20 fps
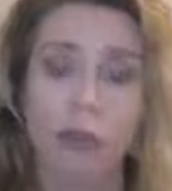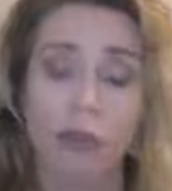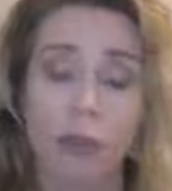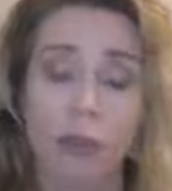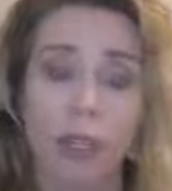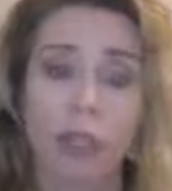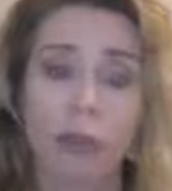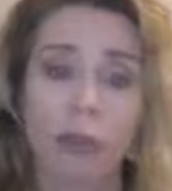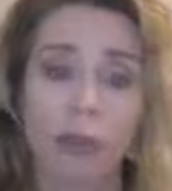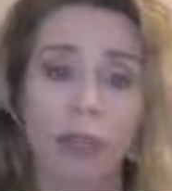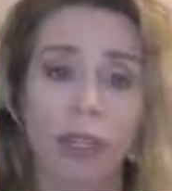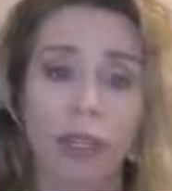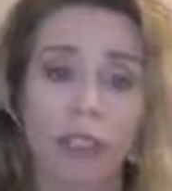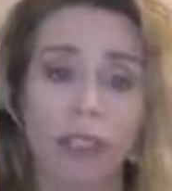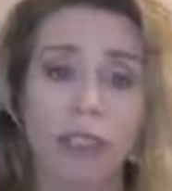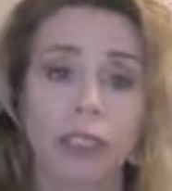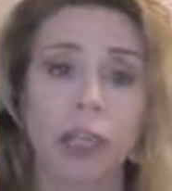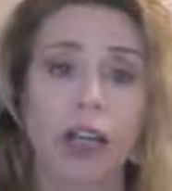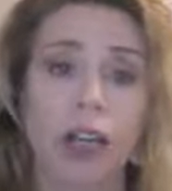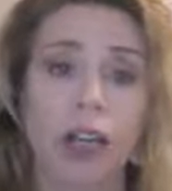Mutual
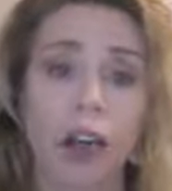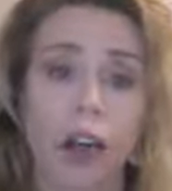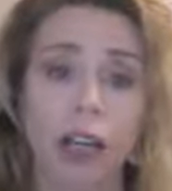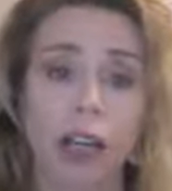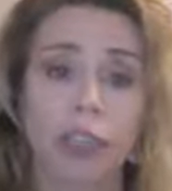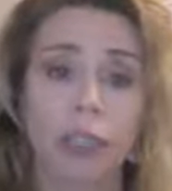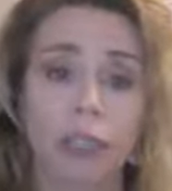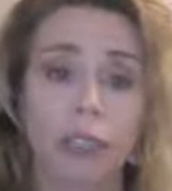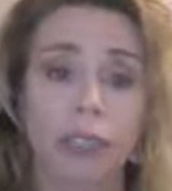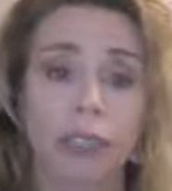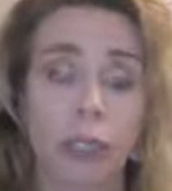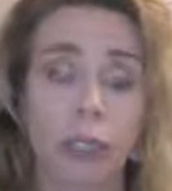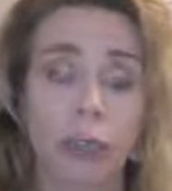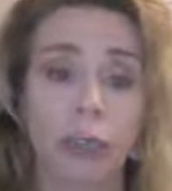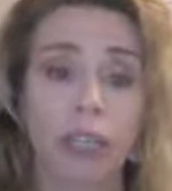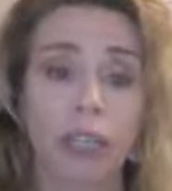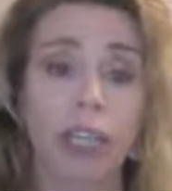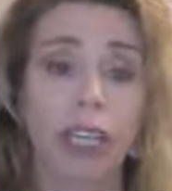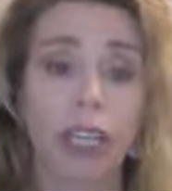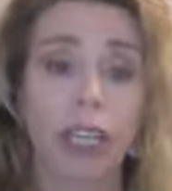funds cost
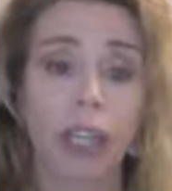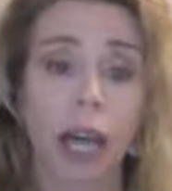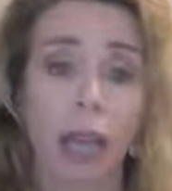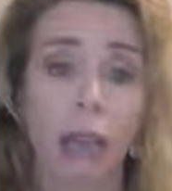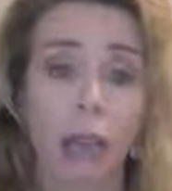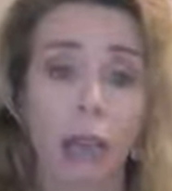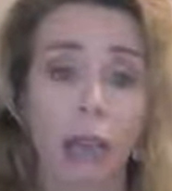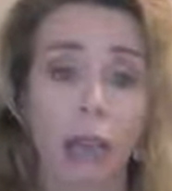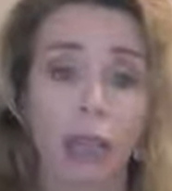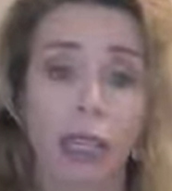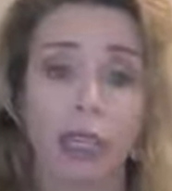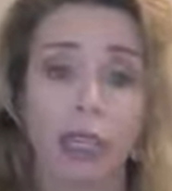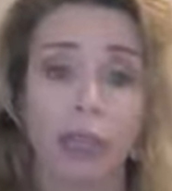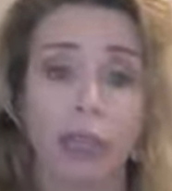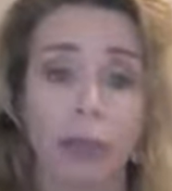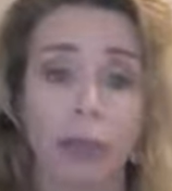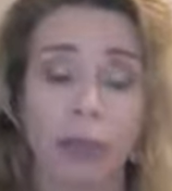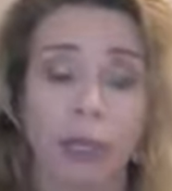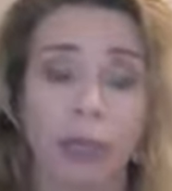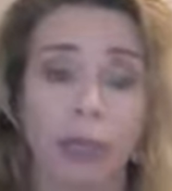typically a lot more
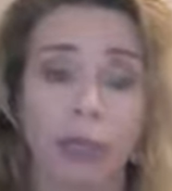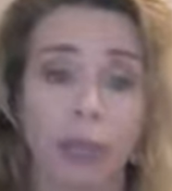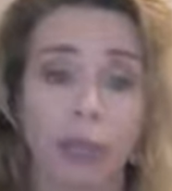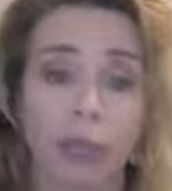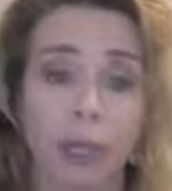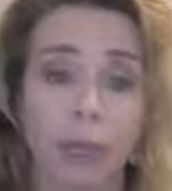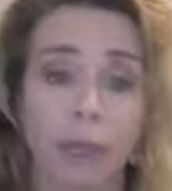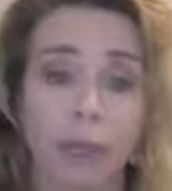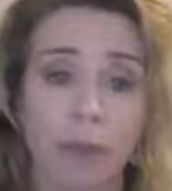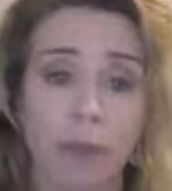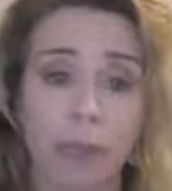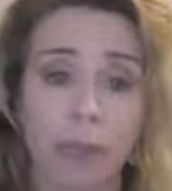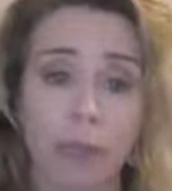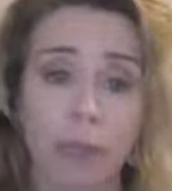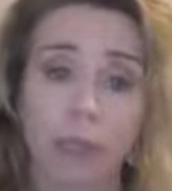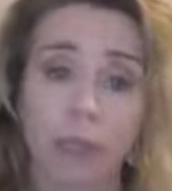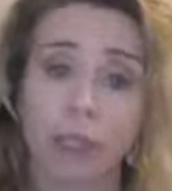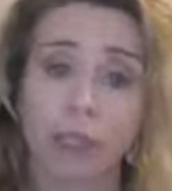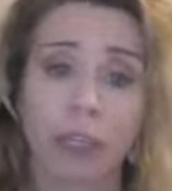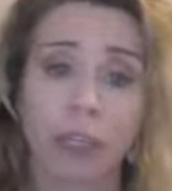than to be in a fee.
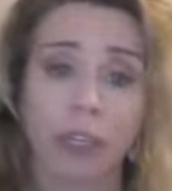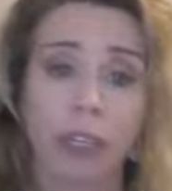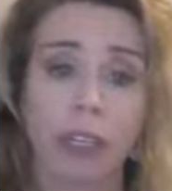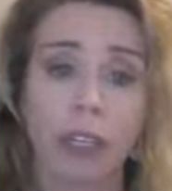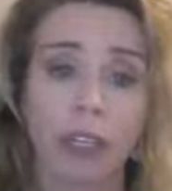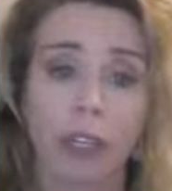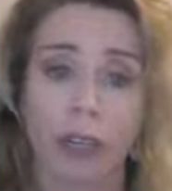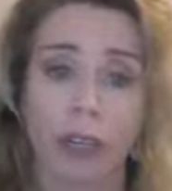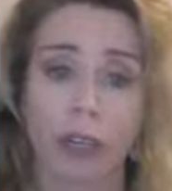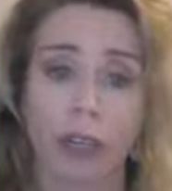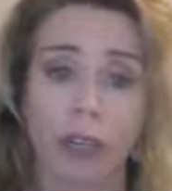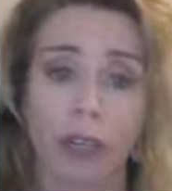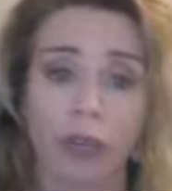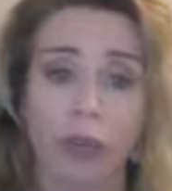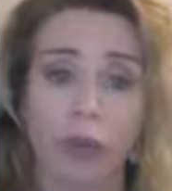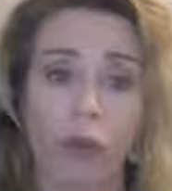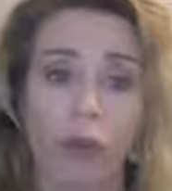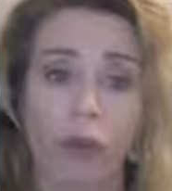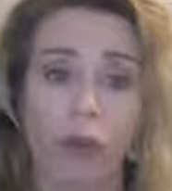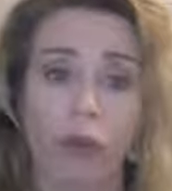So we saw it here, like 3 to
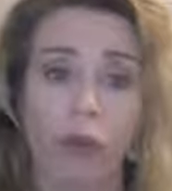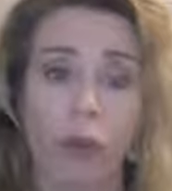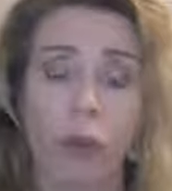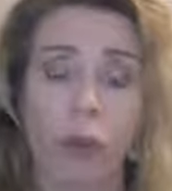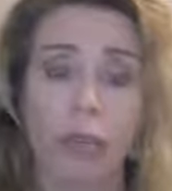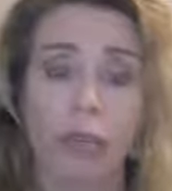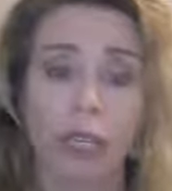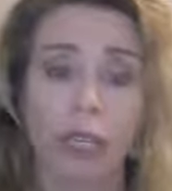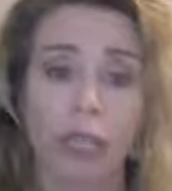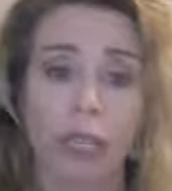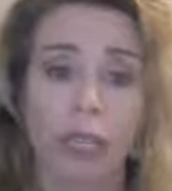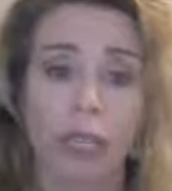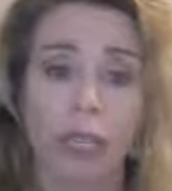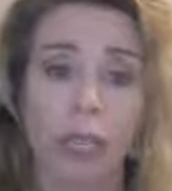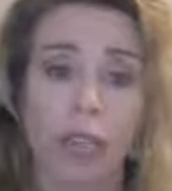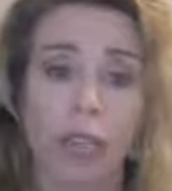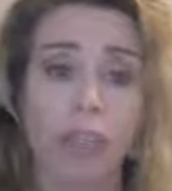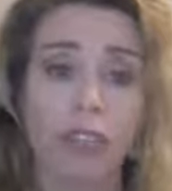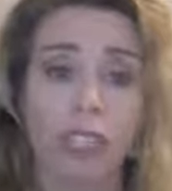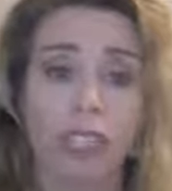
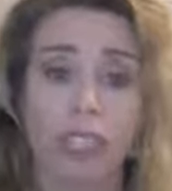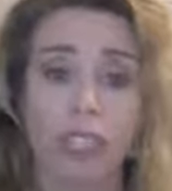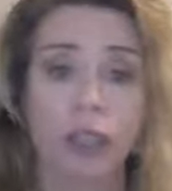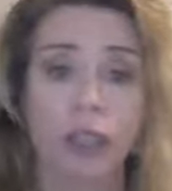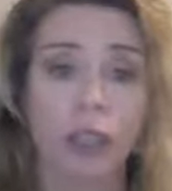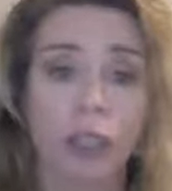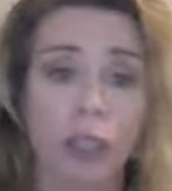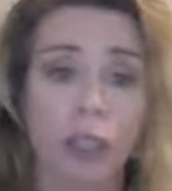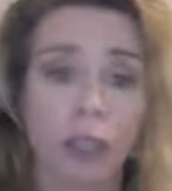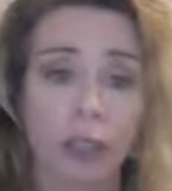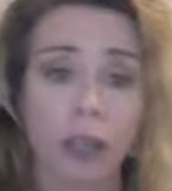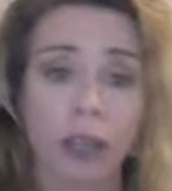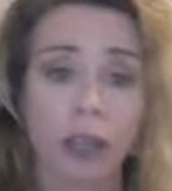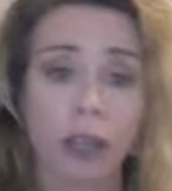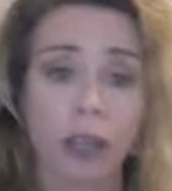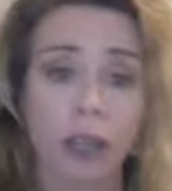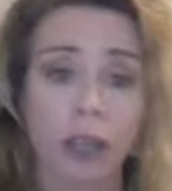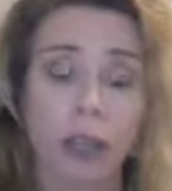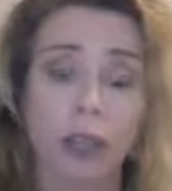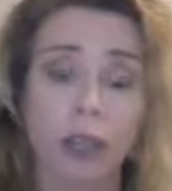4% every single
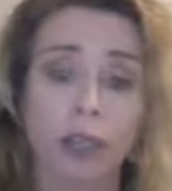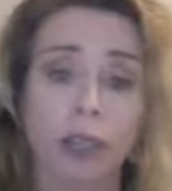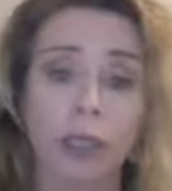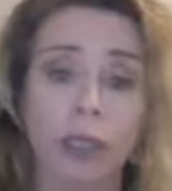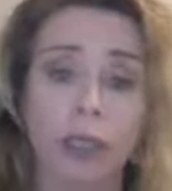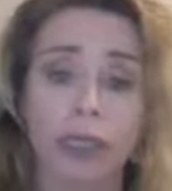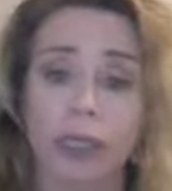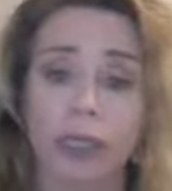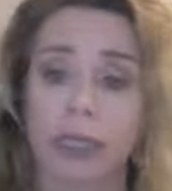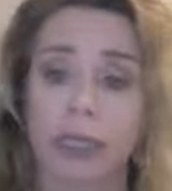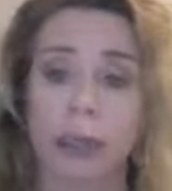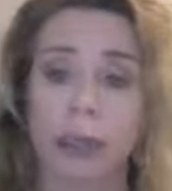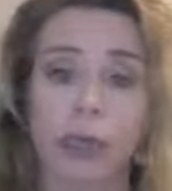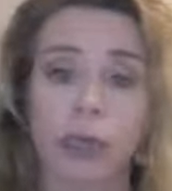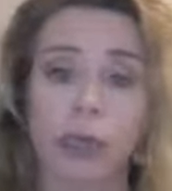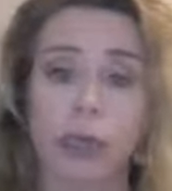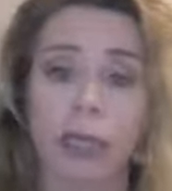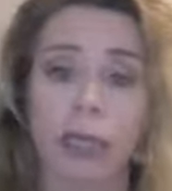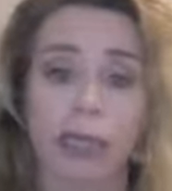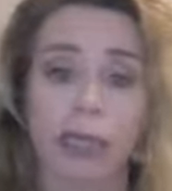year versus
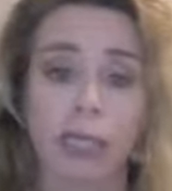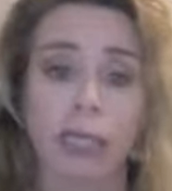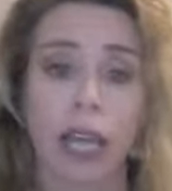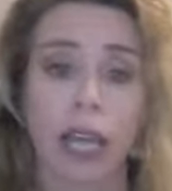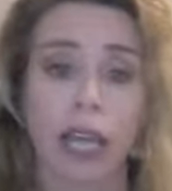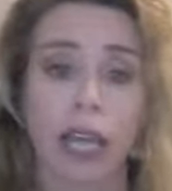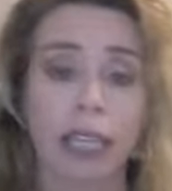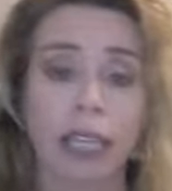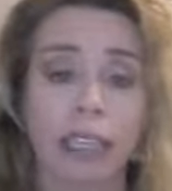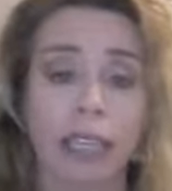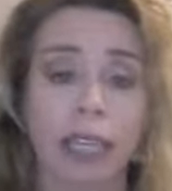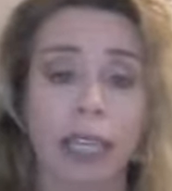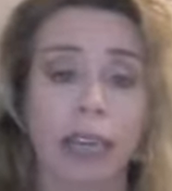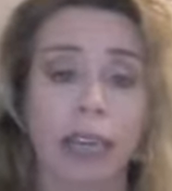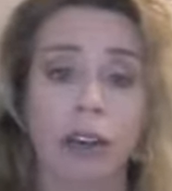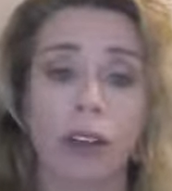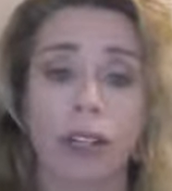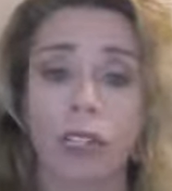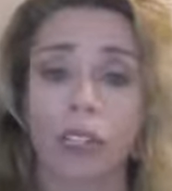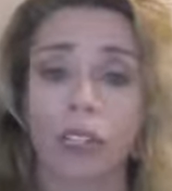someone who has a sliding
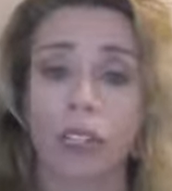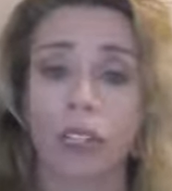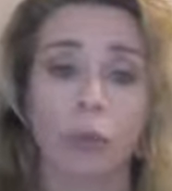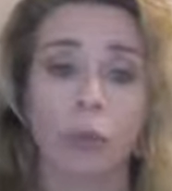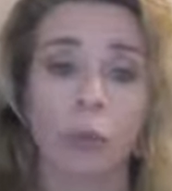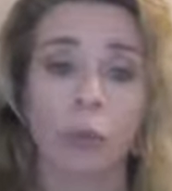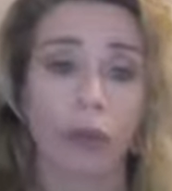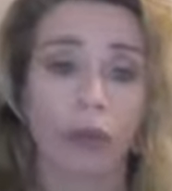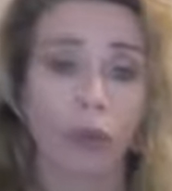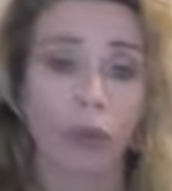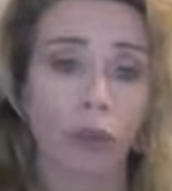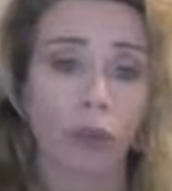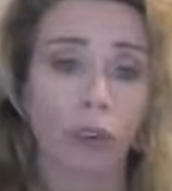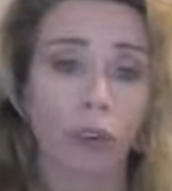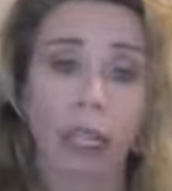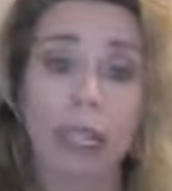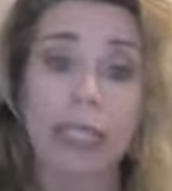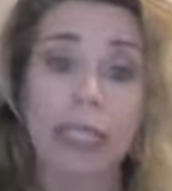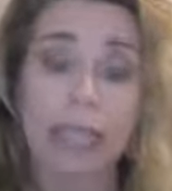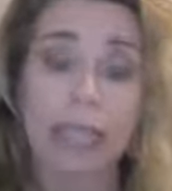scale like
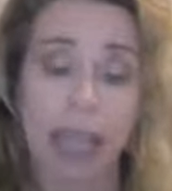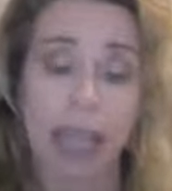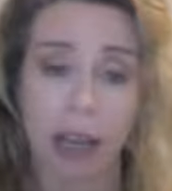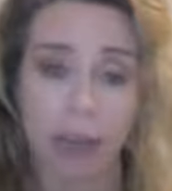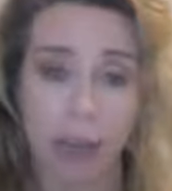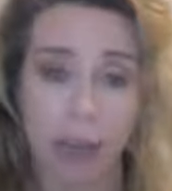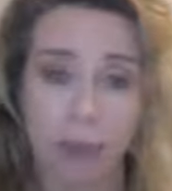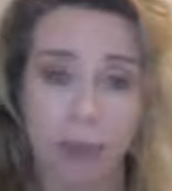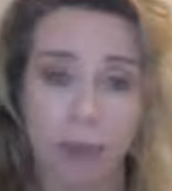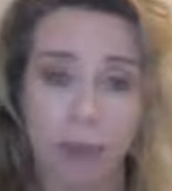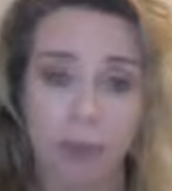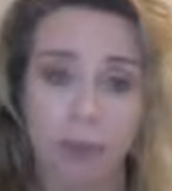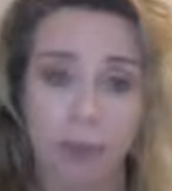2.48 and down,